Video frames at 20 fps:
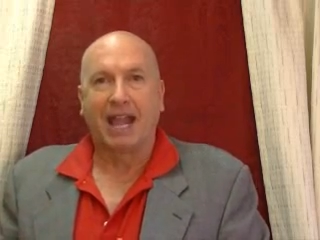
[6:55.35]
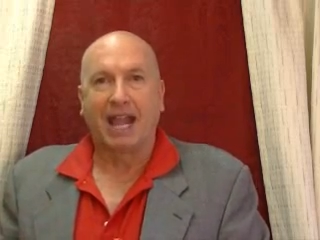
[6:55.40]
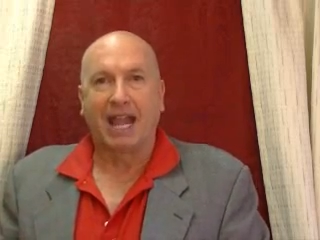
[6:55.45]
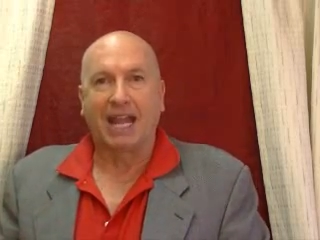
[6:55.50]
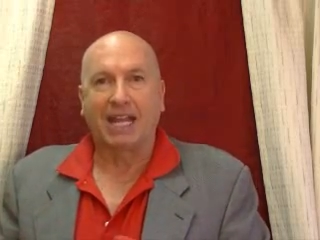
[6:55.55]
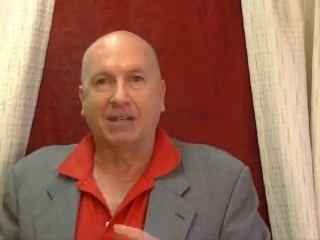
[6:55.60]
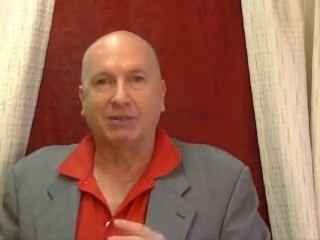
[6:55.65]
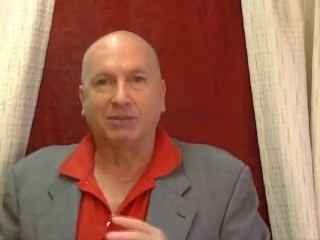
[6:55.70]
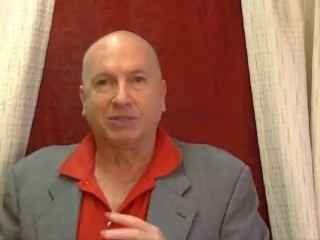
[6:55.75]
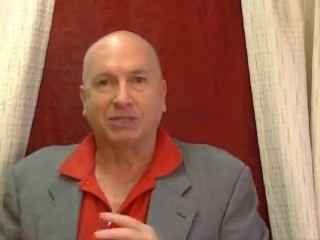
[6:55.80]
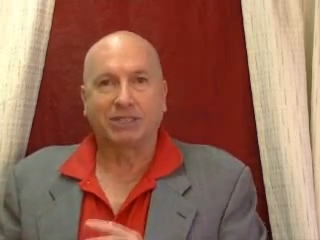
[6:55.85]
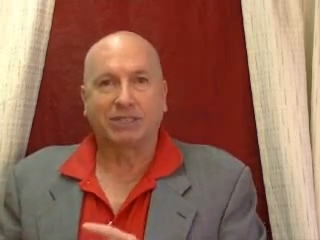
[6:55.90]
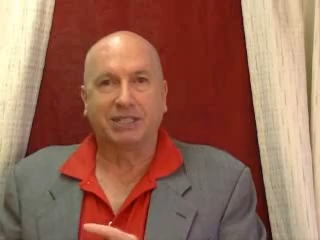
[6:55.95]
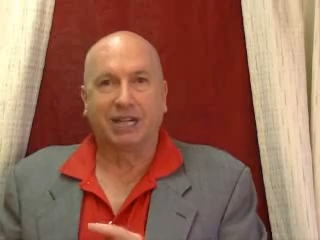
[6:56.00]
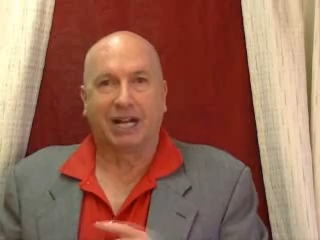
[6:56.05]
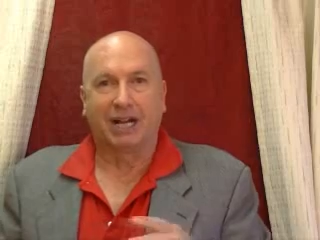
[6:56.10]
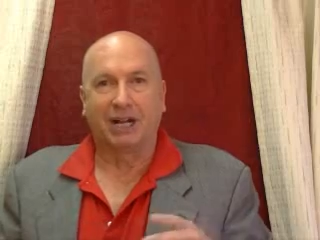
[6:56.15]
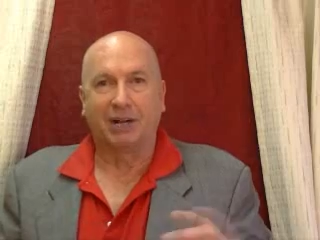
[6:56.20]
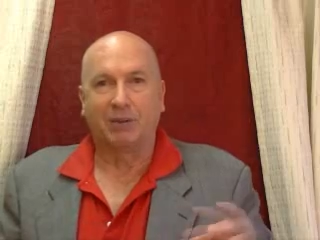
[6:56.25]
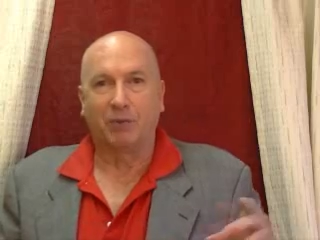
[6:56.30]
And he was
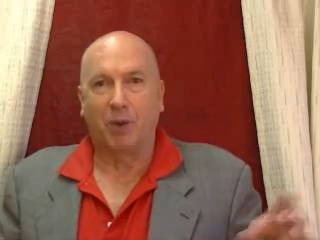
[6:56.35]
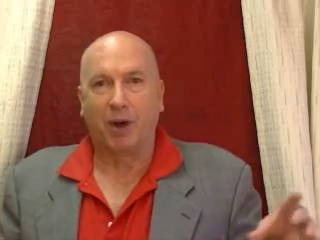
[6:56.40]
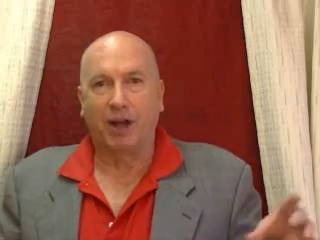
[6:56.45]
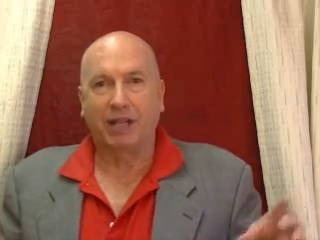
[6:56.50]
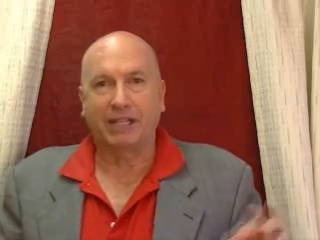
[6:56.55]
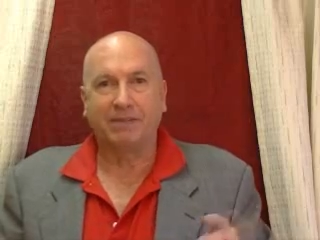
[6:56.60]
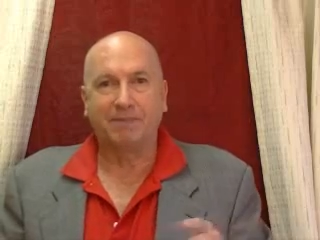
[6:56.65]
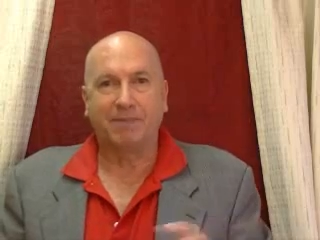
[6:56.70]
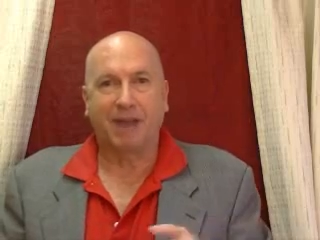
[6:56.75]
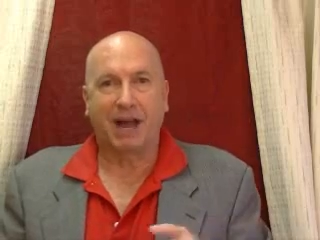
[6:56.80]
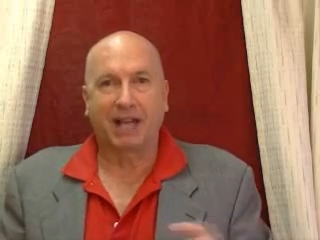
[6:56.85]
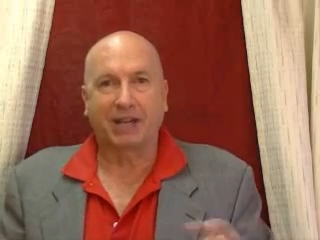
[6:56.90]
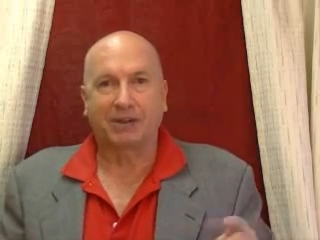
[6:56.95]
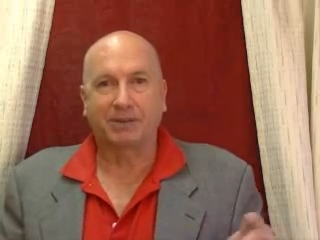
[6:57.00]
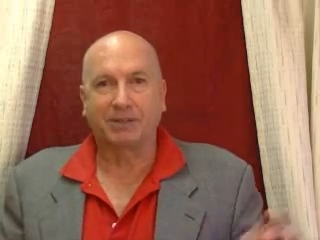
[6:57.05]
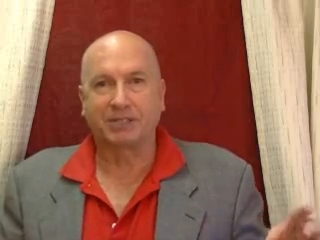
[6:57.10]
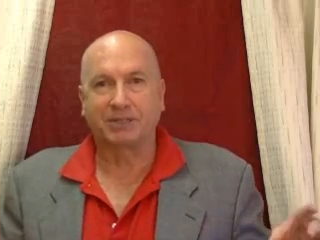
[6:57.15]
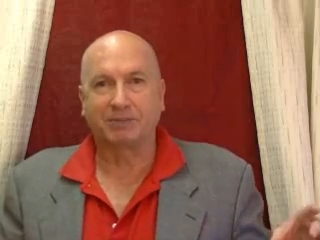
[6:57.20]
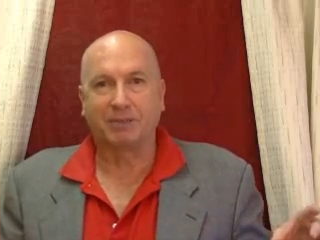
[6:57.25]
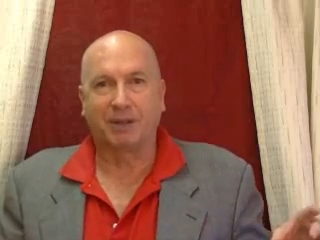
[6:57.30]
walking by
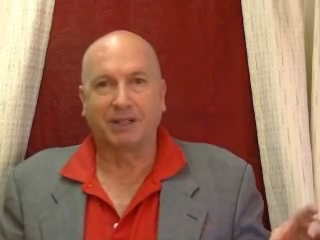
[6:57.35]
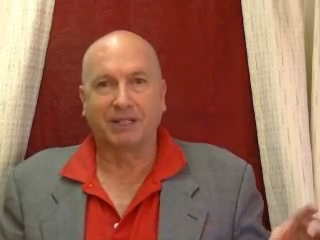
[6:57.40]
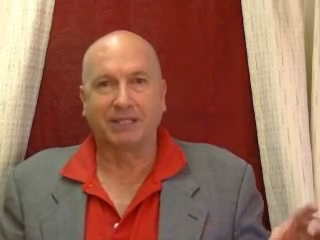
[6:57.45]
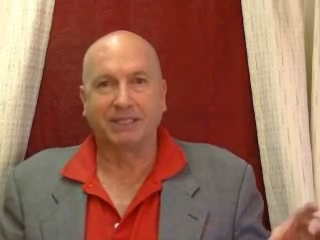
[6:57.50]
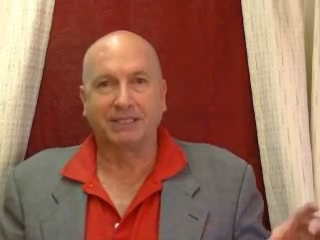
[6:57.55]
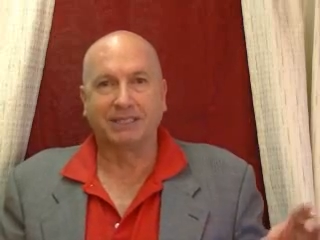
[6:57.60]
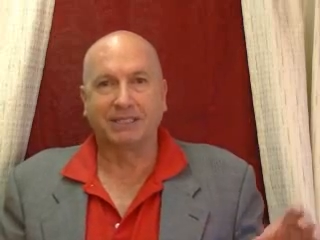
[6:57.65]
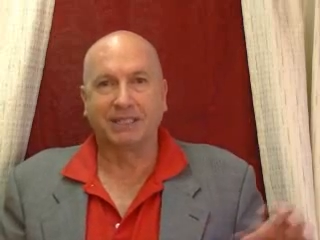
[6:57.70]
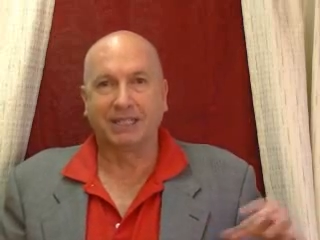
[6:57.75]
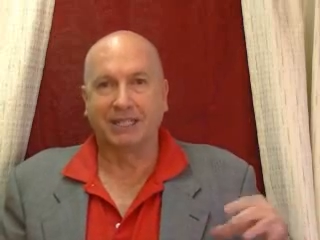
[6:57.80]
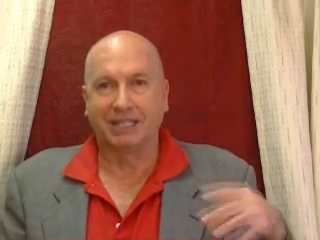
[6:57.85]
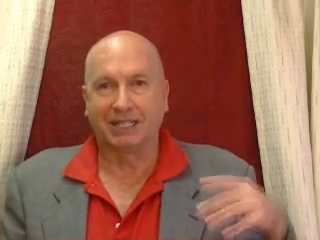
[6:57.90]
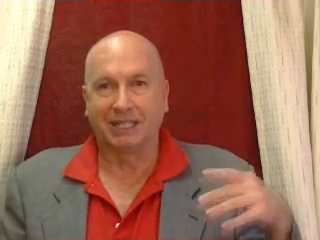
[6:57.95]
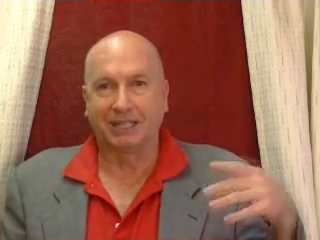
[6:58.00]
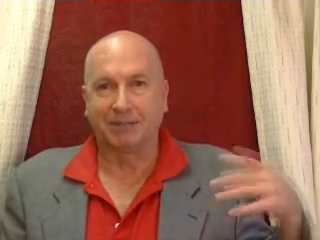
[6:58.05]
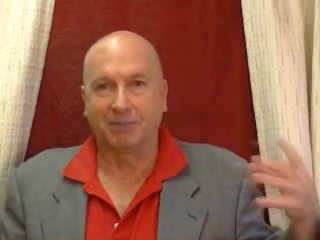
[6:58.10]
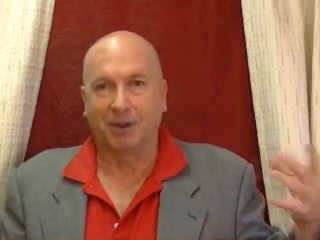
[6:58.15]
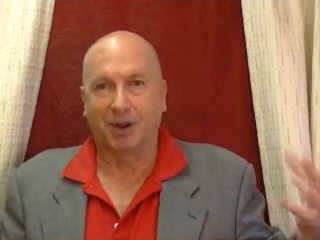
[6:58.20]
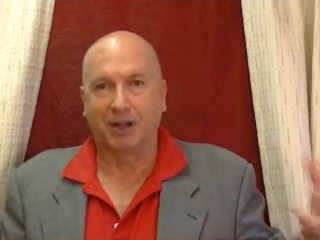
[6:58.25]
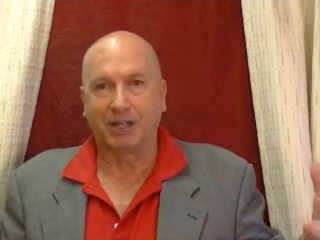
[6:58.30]
Chris Mullins,
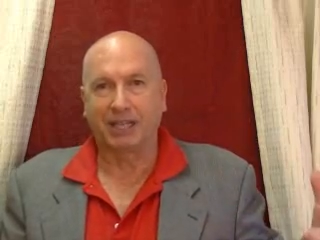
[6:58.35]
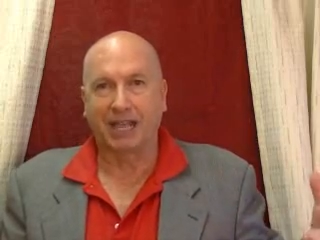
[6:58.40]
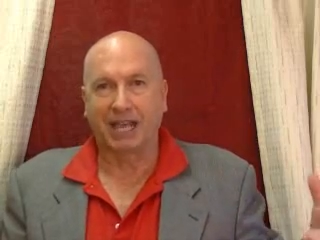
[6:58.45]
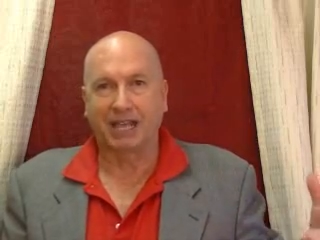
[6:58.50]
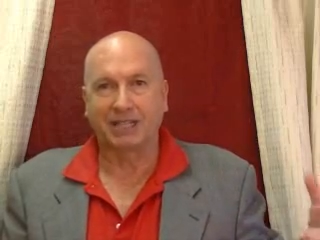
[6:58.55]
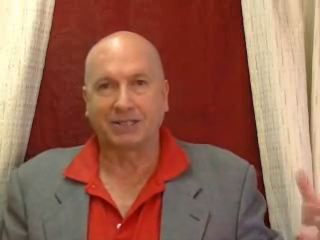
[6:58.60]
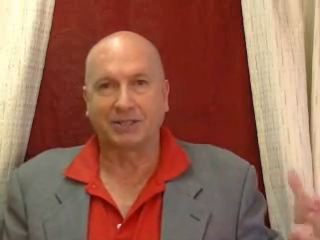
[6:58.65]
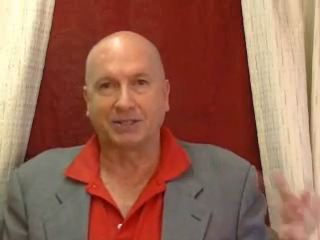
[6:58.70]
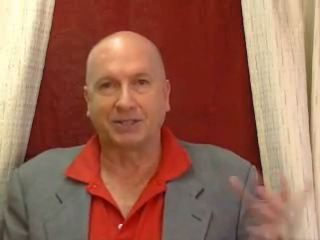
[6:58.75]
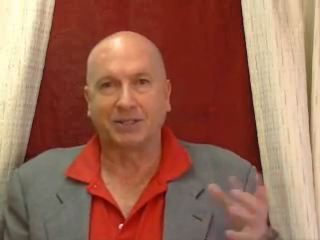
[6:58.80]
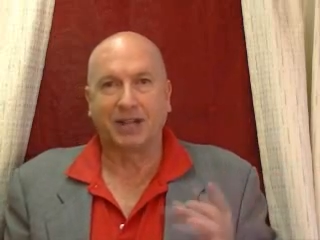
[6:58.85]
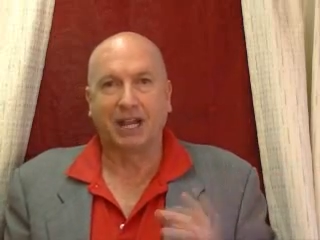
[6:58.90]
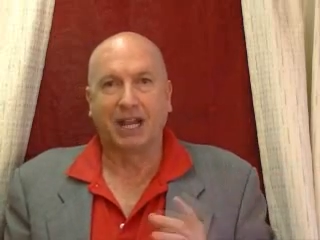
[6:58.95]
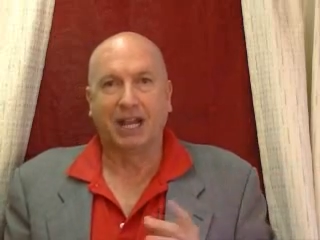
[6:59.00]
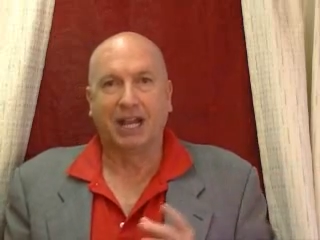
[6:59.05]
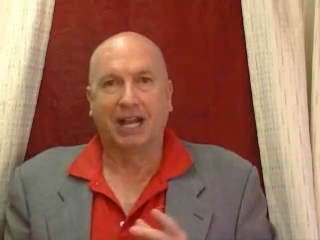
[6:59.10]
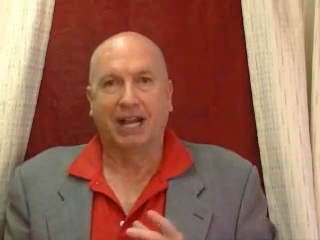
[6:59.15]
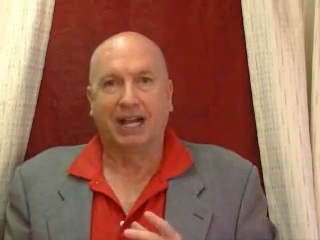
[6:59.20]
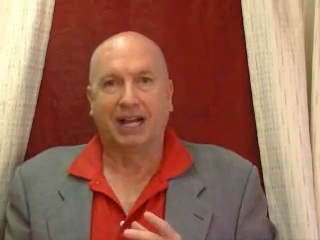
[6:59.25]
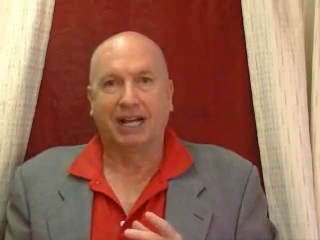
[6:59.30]
the broadcaster
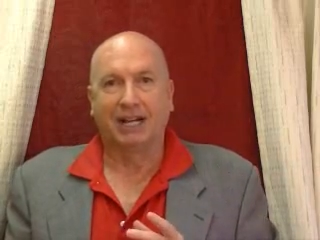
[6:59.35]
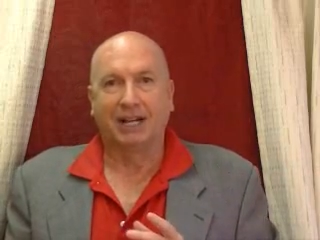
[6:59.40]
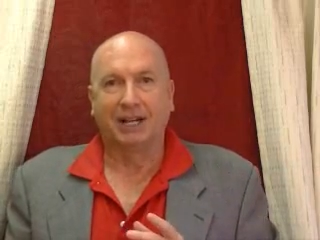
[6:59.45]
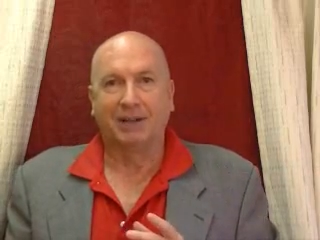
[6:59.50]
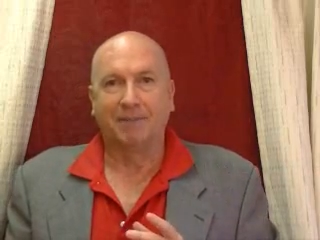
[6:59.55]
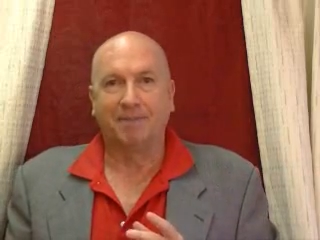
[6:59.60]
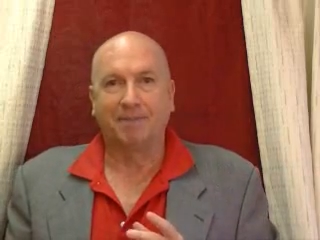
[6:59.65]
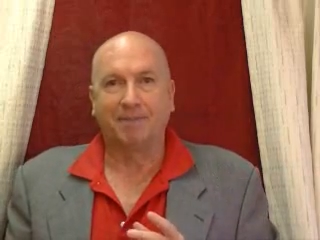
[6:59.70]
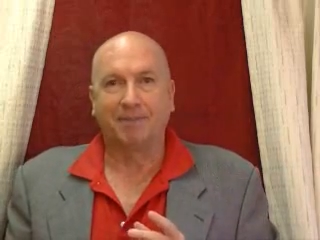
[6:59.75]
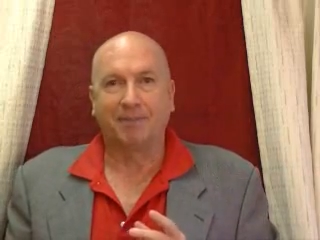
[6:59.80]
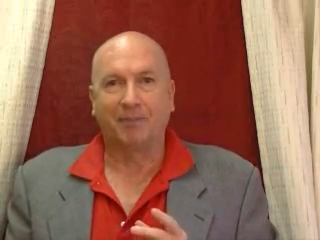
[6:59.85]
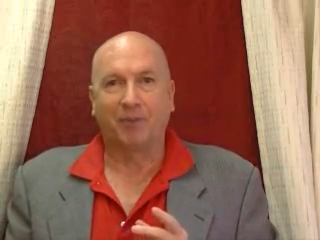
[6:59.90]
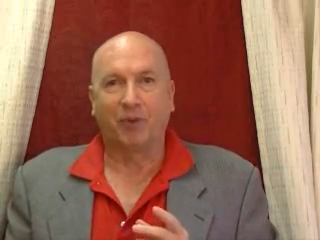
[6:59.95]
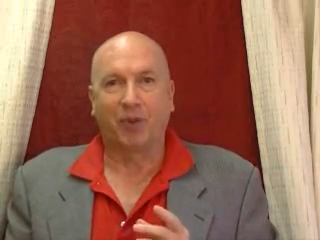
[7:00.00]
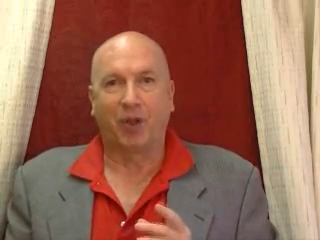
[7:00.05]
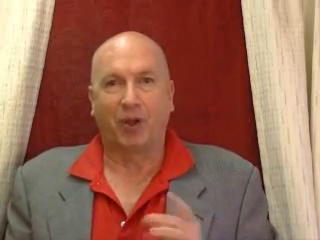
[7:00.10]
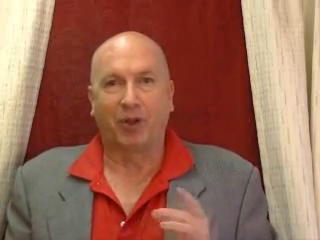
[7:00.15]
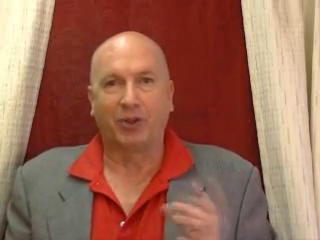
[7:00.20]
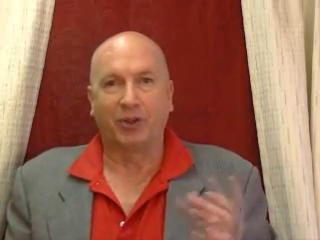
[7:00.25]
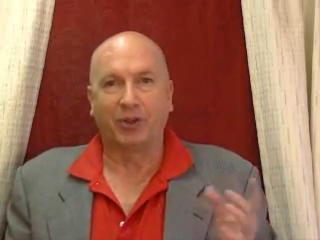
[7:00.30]
that
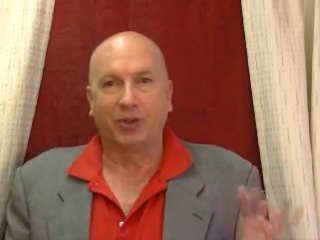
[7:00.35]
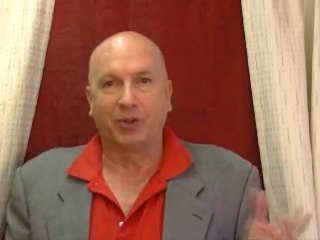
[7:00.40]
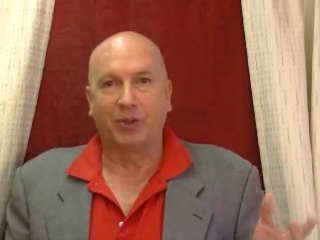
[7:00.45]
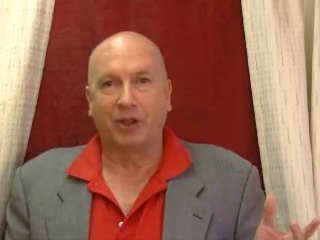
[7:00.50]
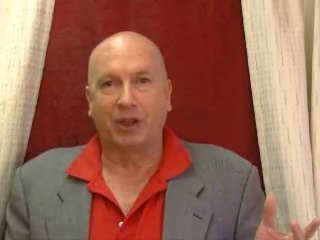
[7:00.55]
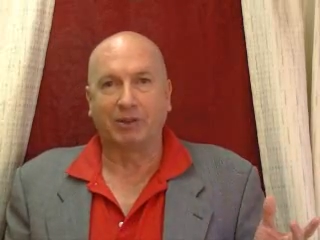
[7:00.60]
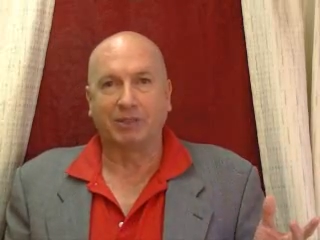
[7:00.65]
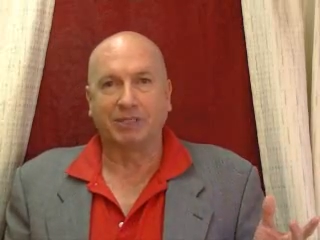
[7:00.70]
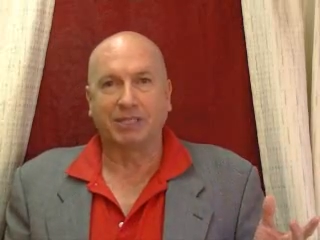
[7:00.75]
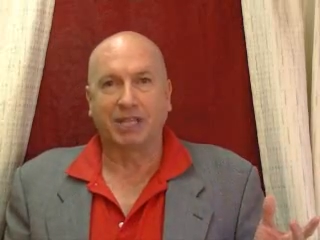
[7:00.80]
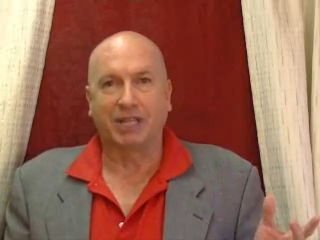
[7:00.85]
was